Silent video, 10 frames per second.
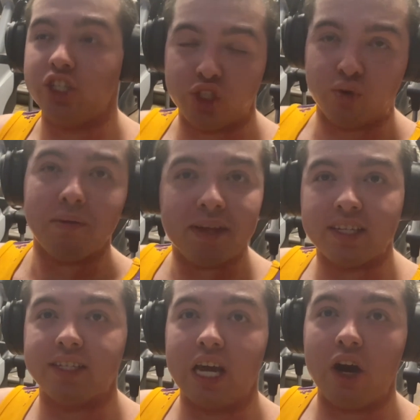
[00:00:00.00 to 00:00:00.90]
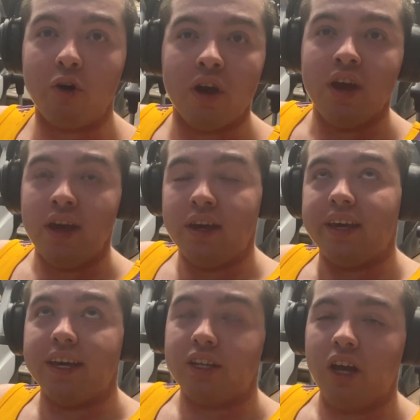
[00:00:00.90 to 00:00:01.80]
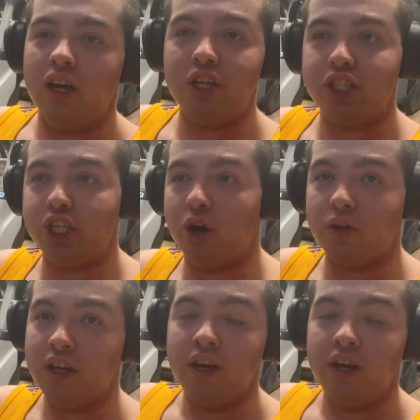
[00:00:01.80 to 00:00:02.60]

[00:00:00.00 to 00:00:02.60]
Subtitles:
Just 3 minutes ago, it showed